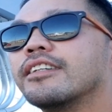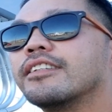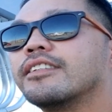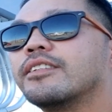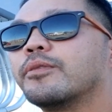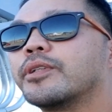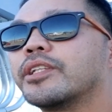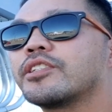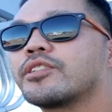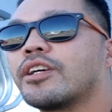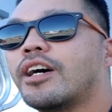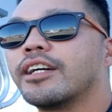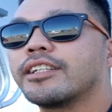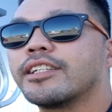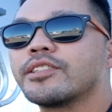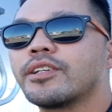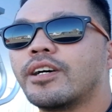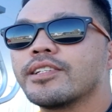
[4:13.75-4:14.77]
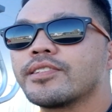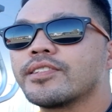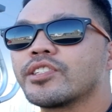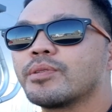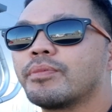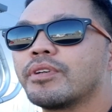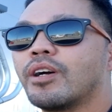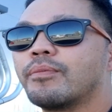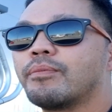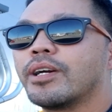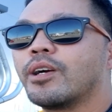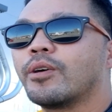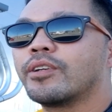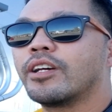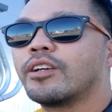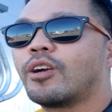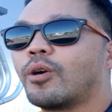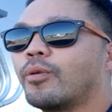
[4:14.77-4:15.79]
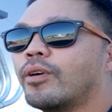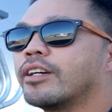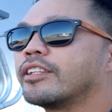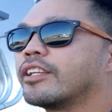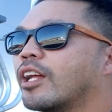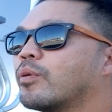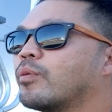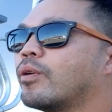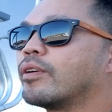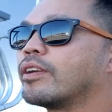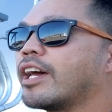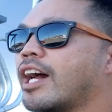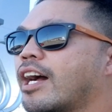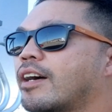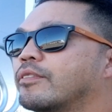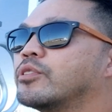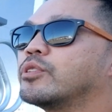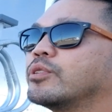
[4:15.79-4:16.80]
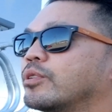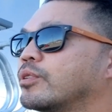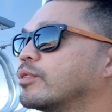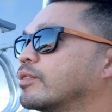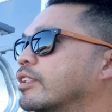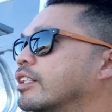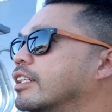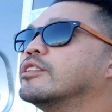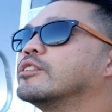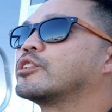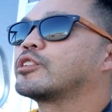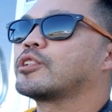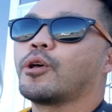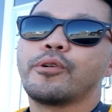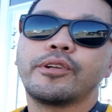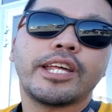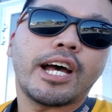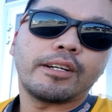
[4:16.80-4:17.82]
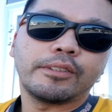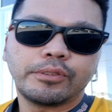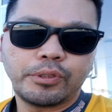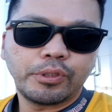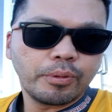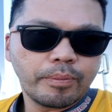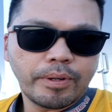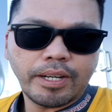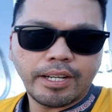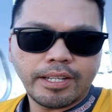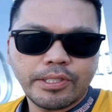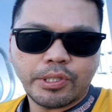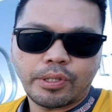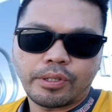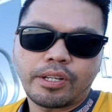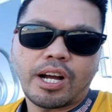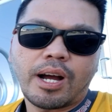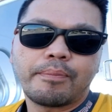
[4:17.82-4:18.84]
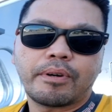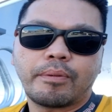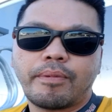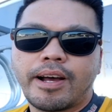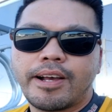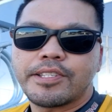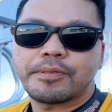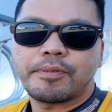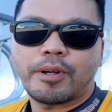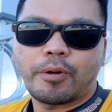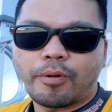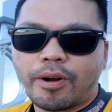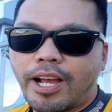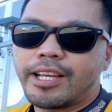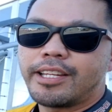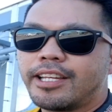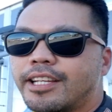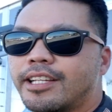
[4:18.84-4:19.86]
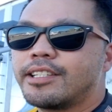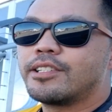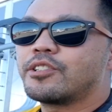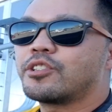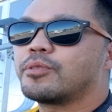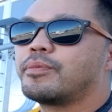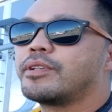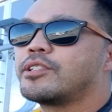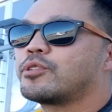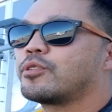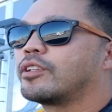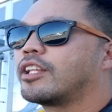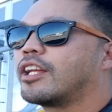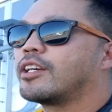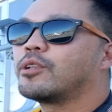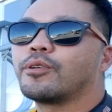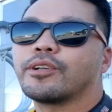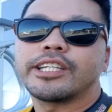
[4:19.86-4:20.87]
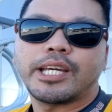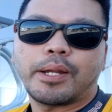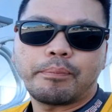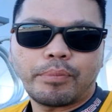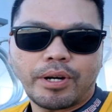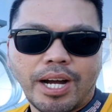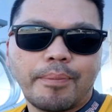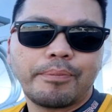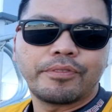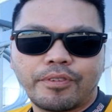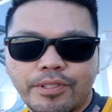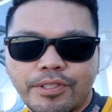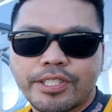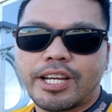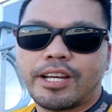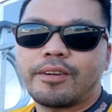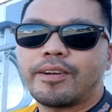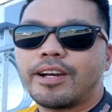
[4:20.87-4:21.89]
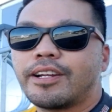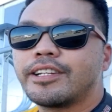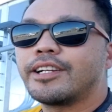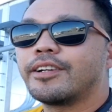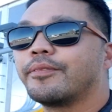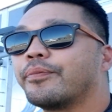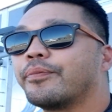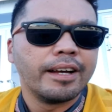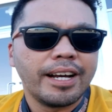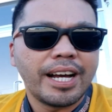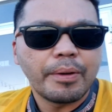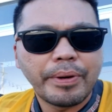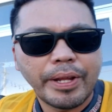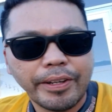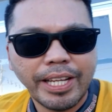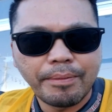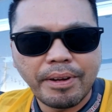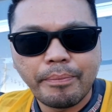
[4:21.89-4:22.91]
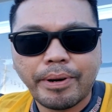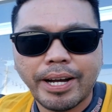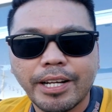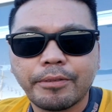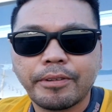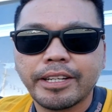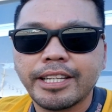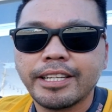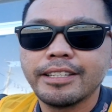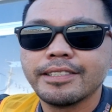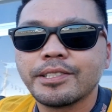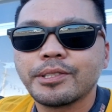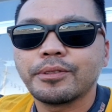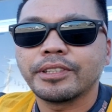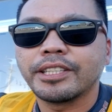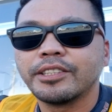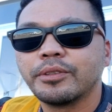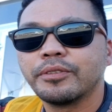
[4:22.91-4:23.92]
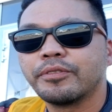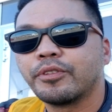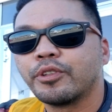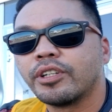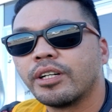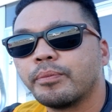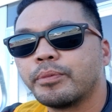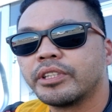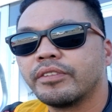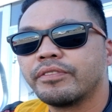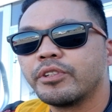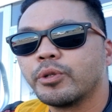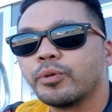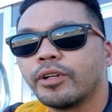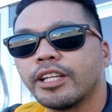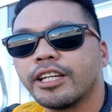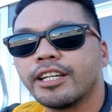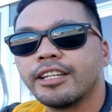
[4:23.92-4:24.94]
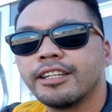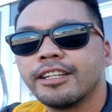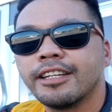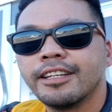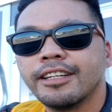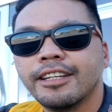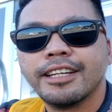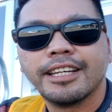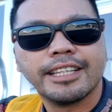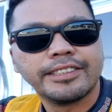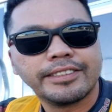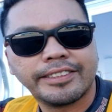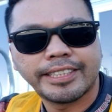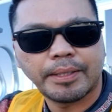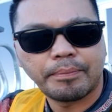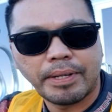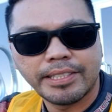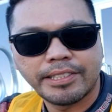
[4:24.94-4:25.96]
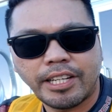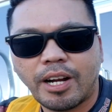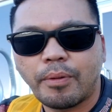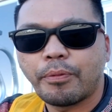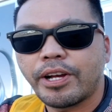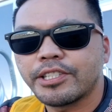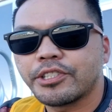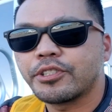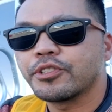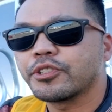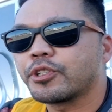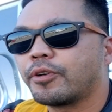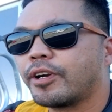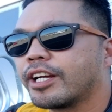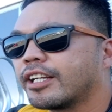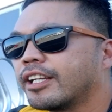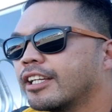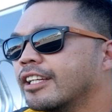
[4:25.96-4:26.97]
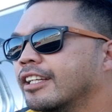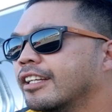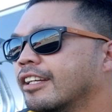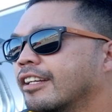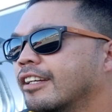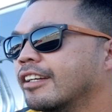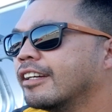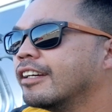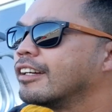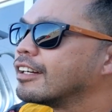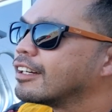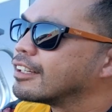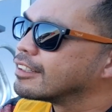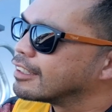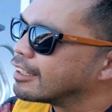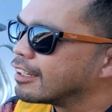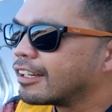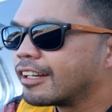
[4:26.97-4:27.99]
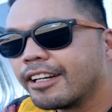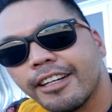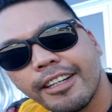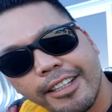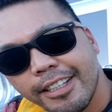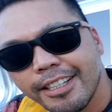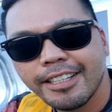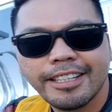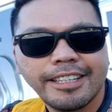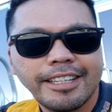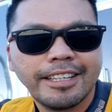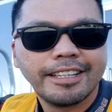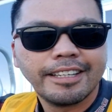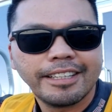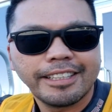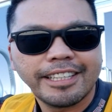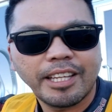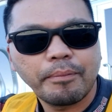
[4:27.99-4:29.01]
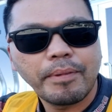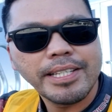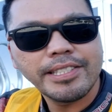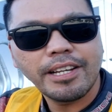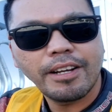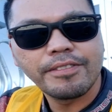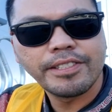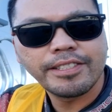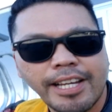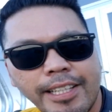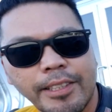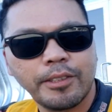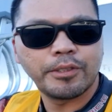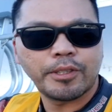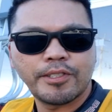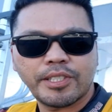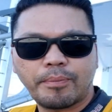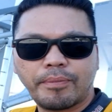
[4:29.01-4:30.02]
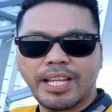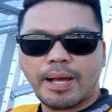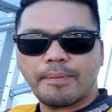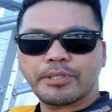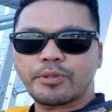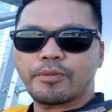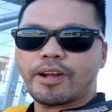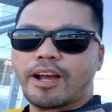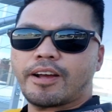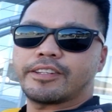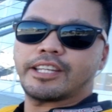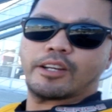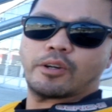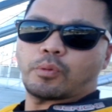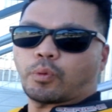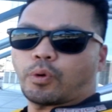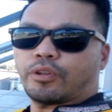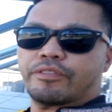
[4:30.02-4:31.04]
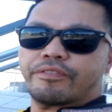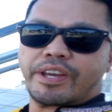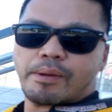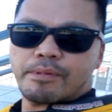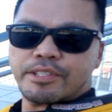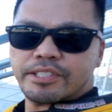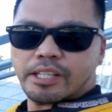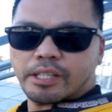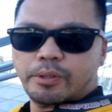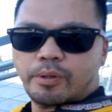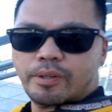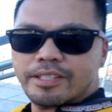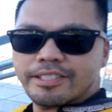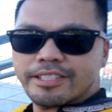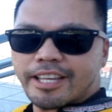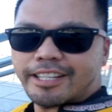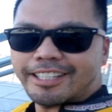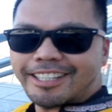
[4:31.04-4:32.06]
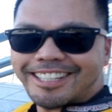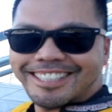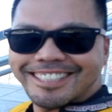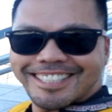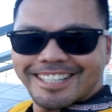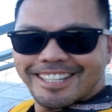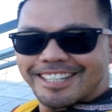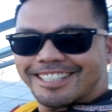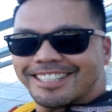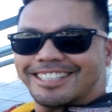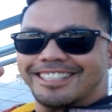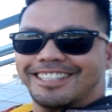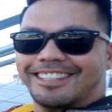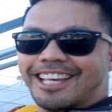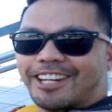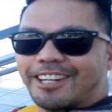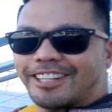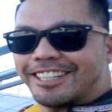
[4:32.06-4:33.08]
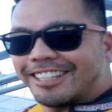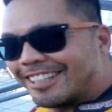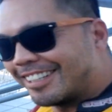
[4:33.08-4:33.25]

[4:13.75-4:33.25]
with the stock exhaust system on my 09 R1, that I won't have to slow down too much or compromise my riding, just to be sure that I don't get popped for sound around here. I better get my bike ready. Still need to put the fuel in, set my tire pressures correctly, and then get myself psyched to turn some laps around world famous Laguna Seca. Later.